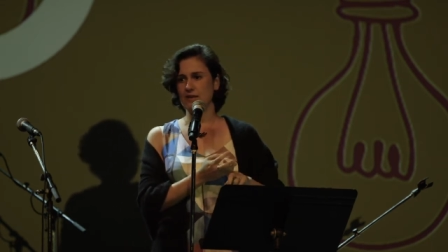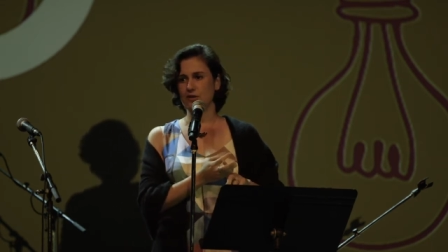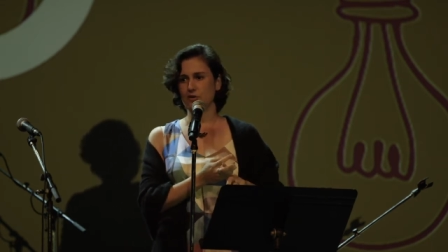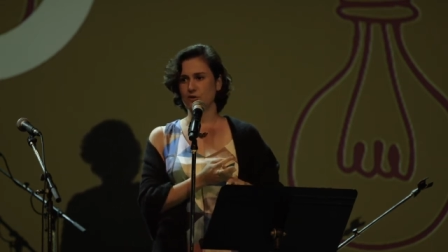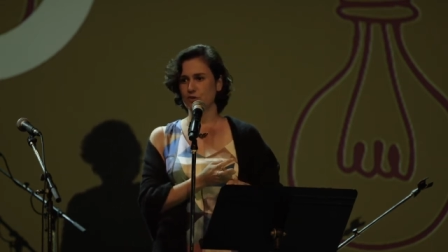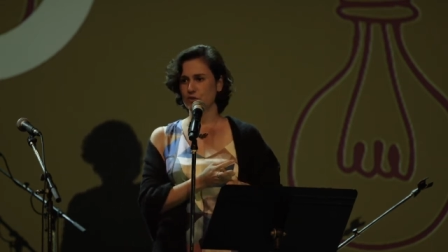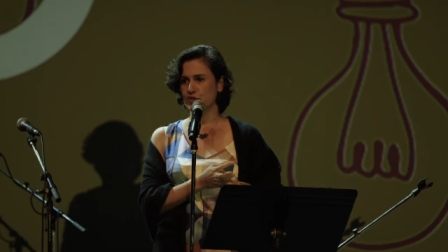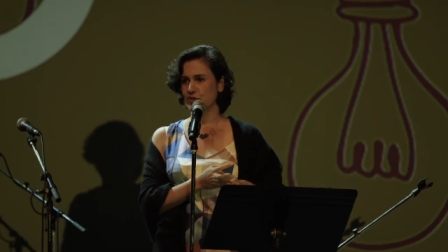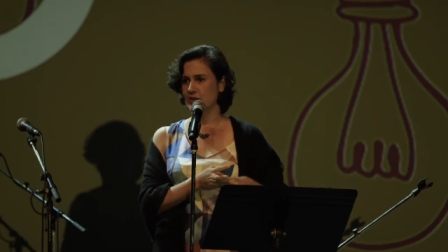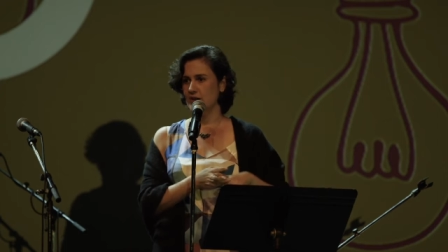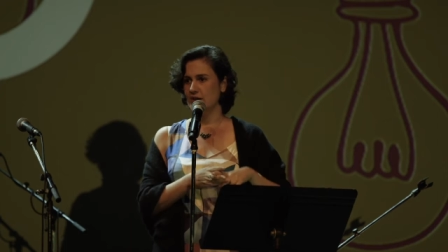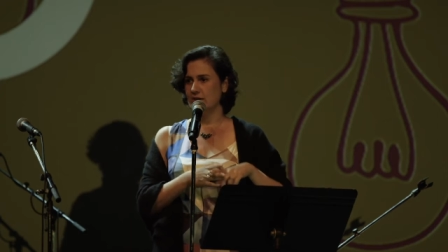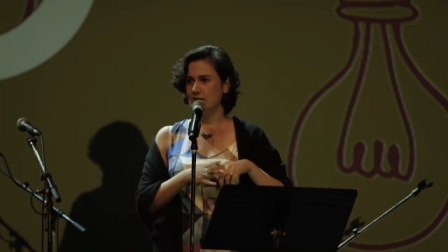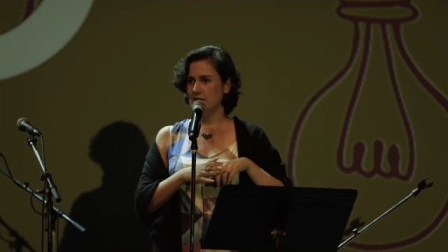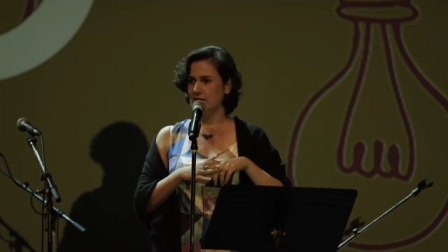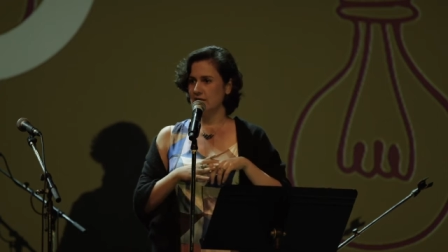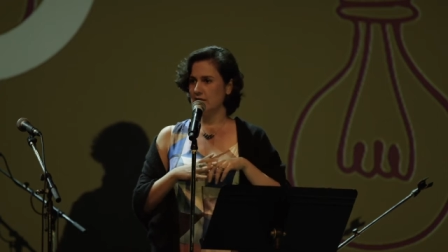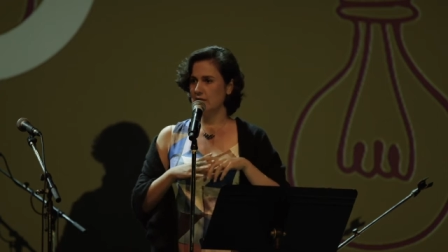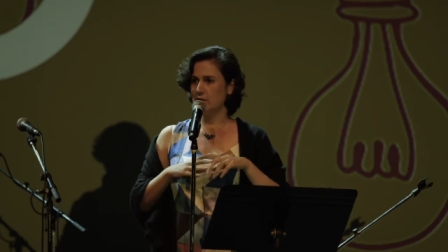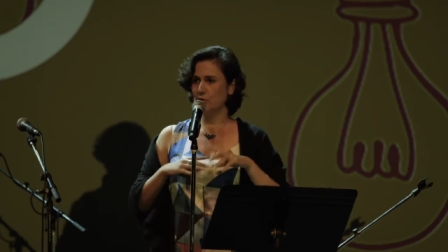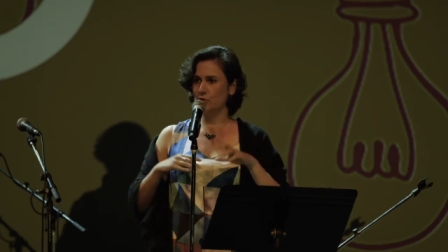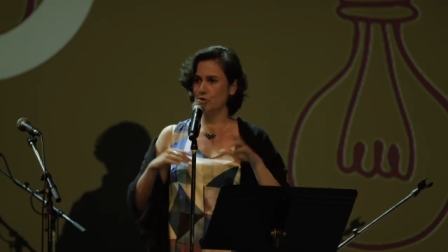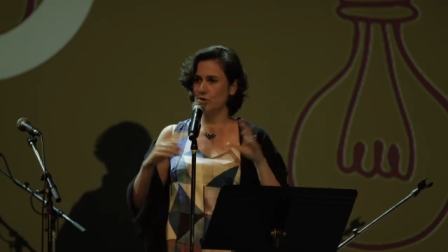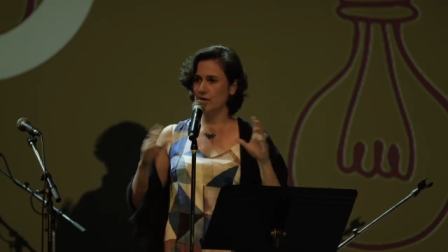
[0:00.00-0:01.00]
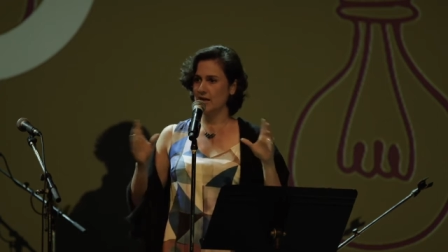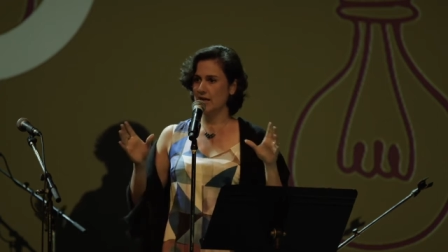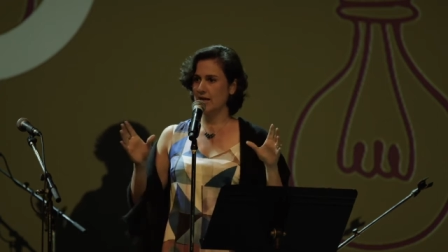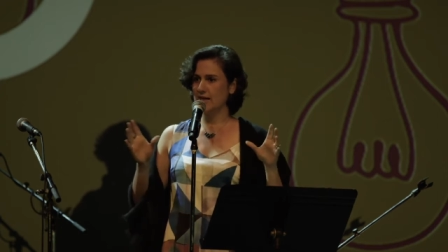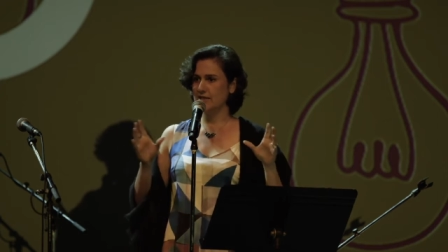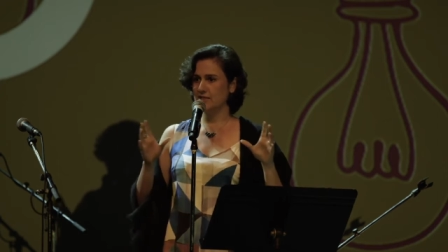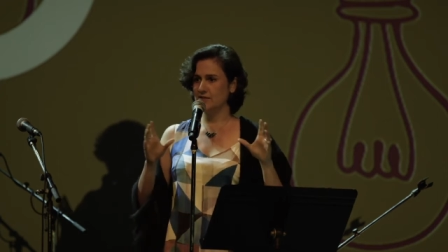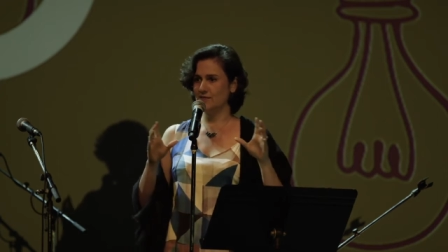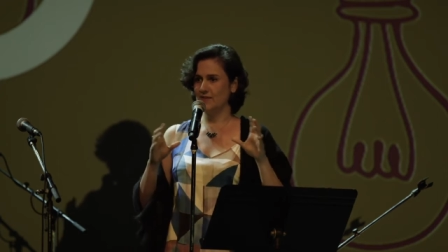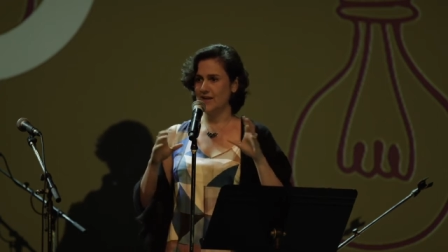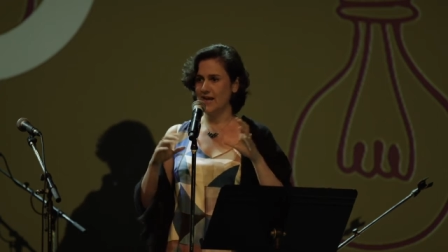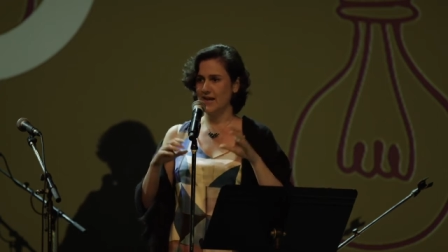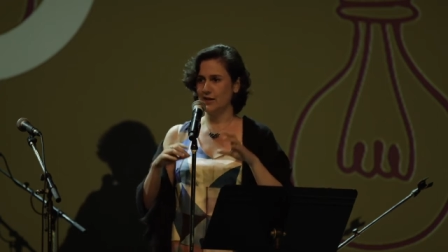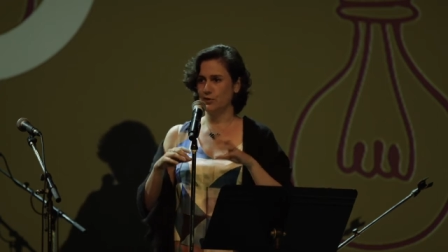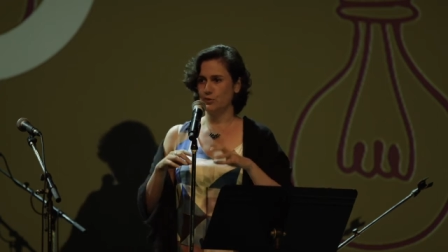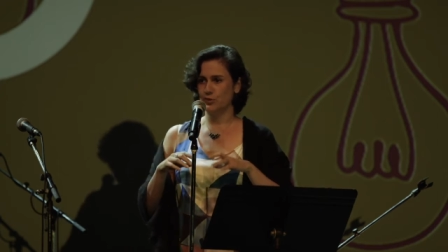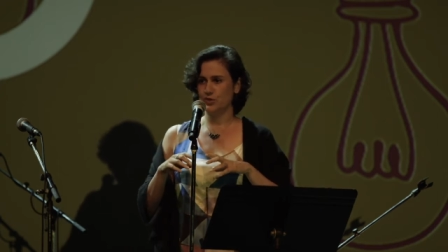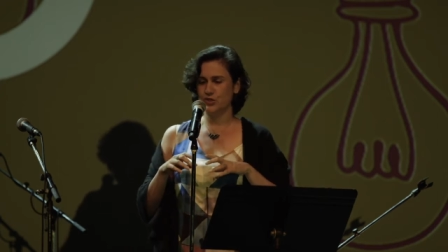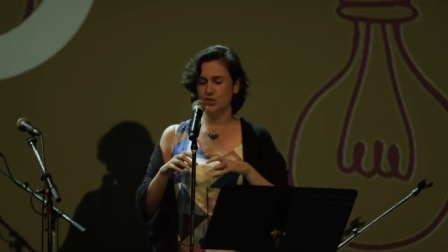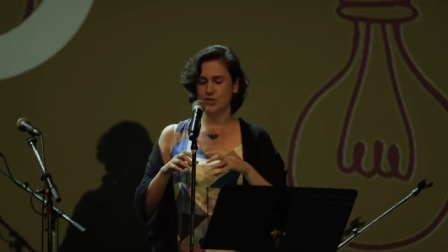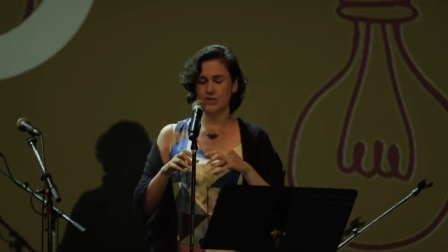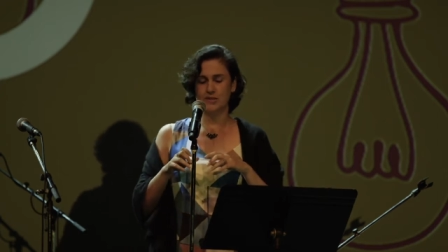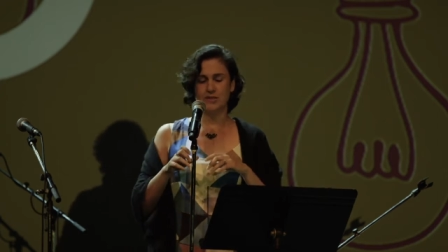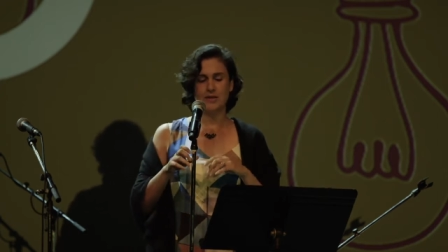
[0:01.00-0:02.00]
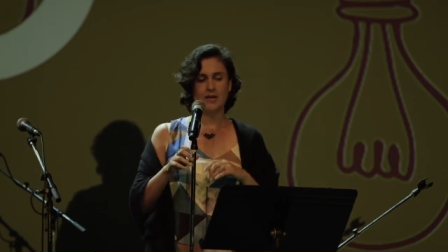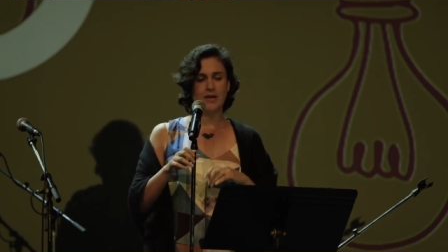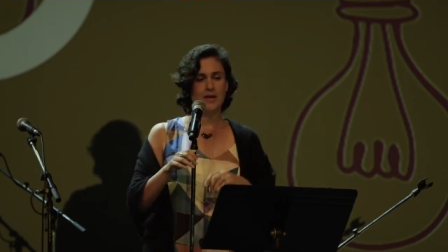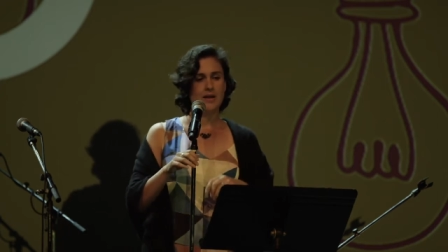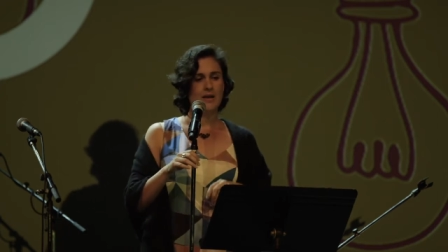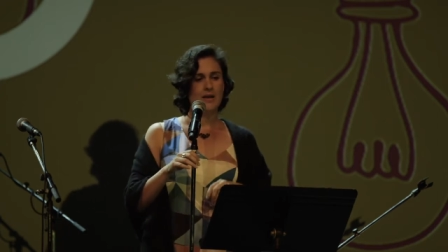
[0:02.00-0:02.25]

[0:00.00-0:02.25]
in Gujarati, in all kinds of languages,